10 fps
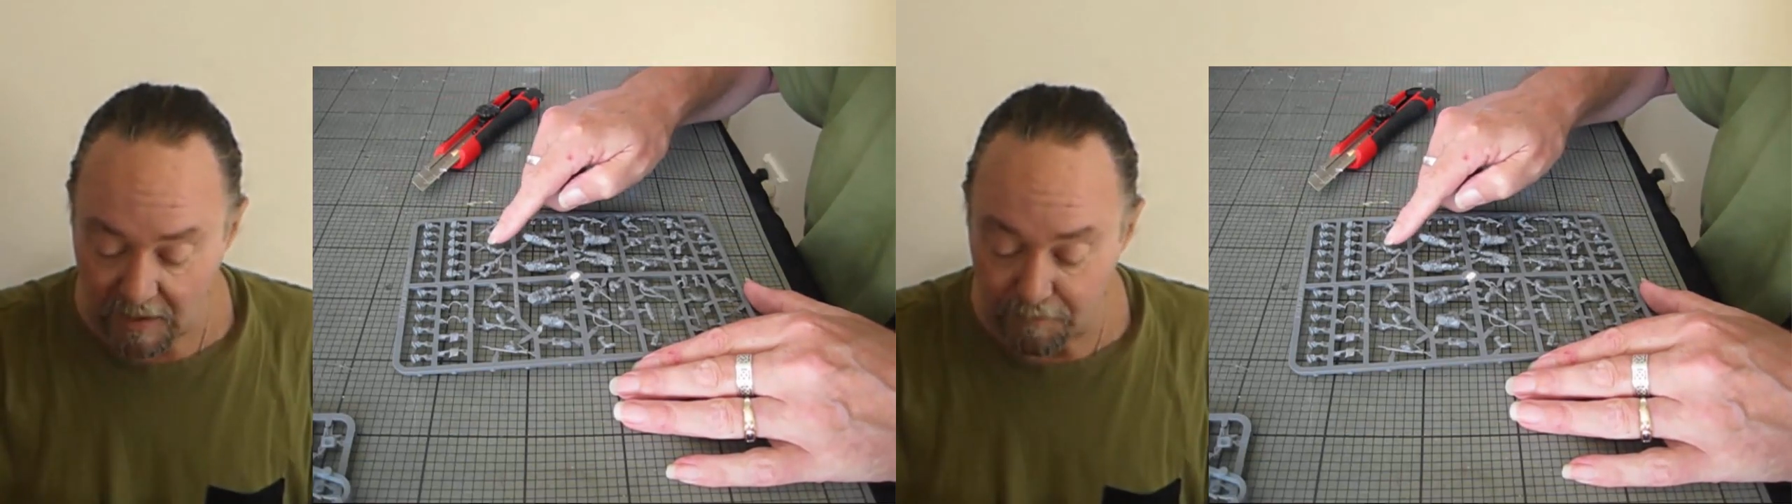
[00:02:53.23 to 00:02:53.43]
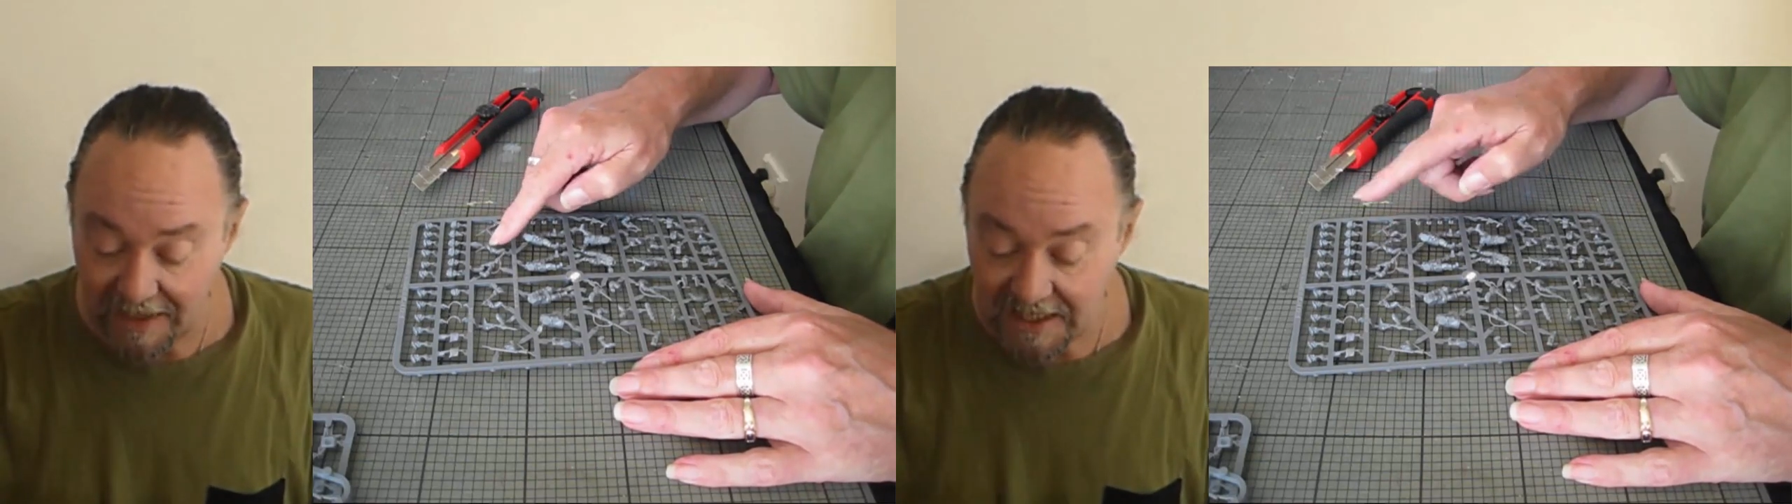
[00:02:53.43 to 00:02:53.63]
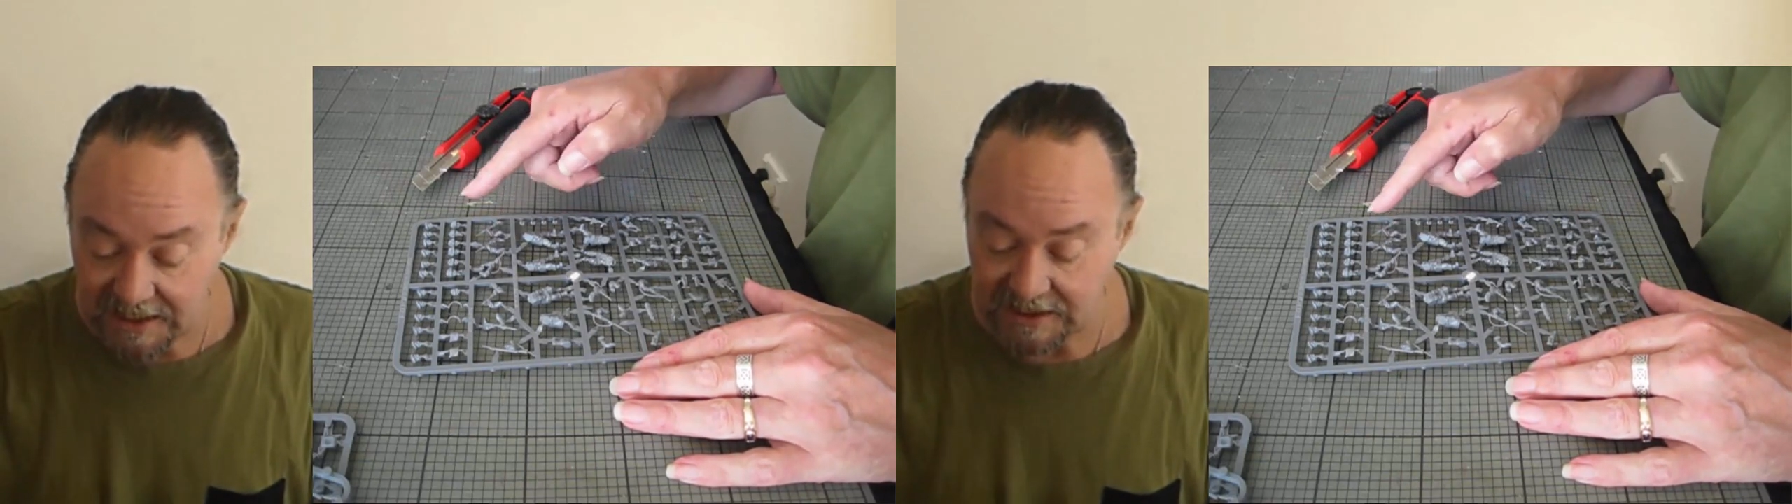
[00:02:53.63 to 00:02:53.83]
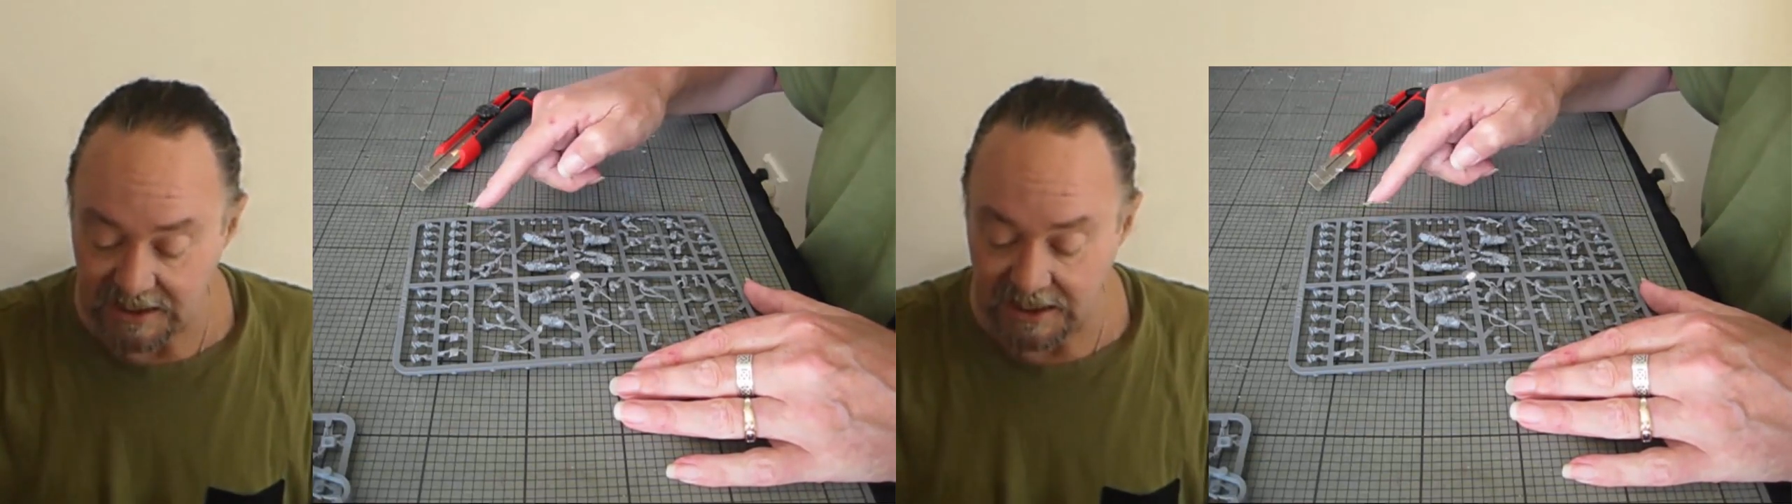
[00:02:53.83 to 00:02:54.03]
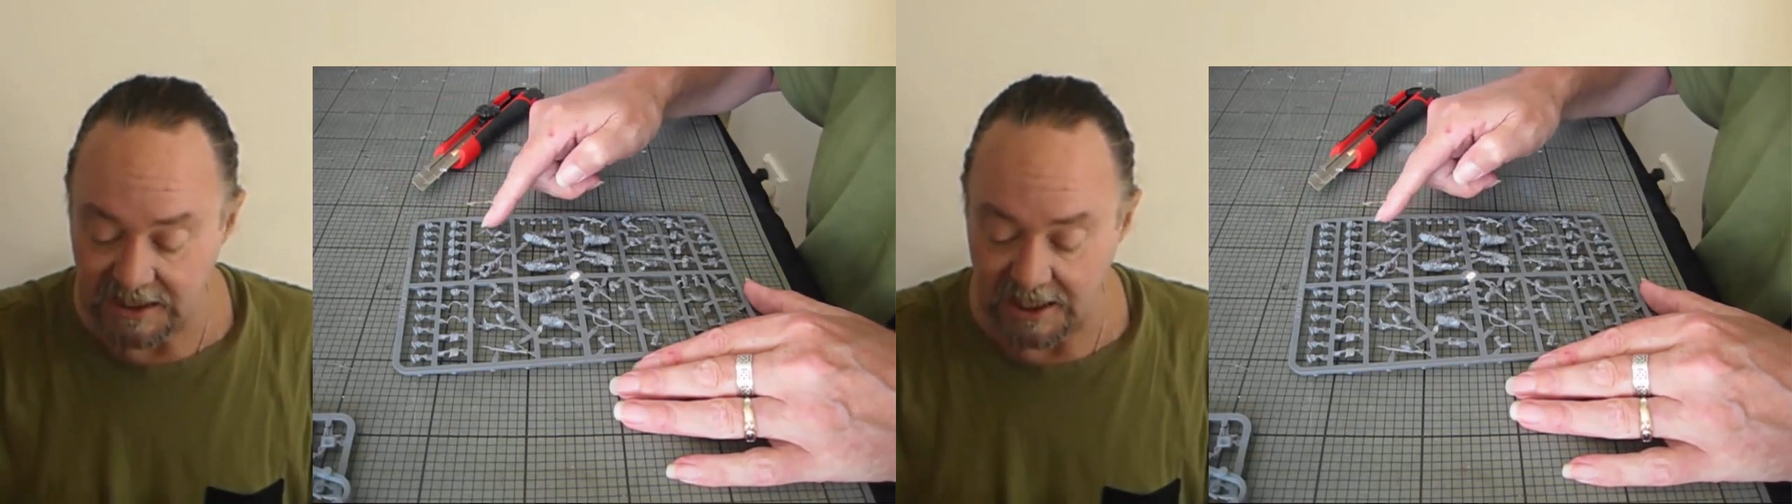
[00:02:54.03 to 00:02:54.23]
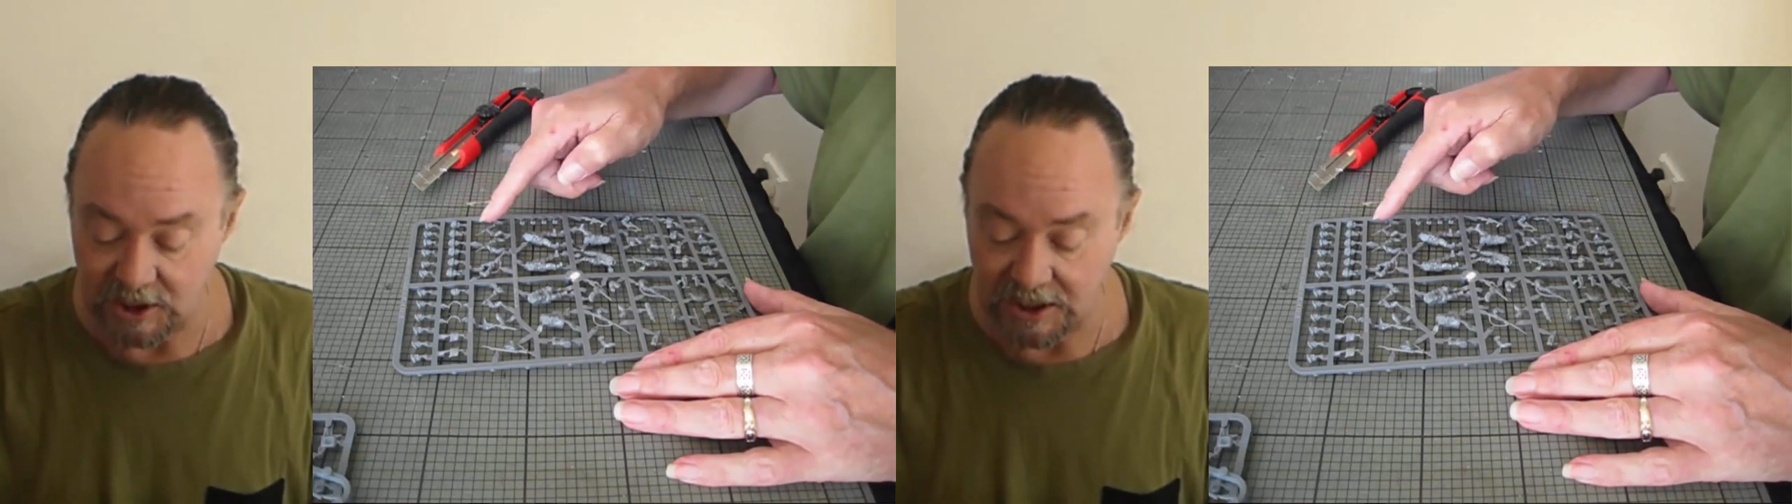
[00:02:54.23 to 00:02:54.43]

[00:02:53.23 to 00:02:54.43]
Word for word: bayonets attached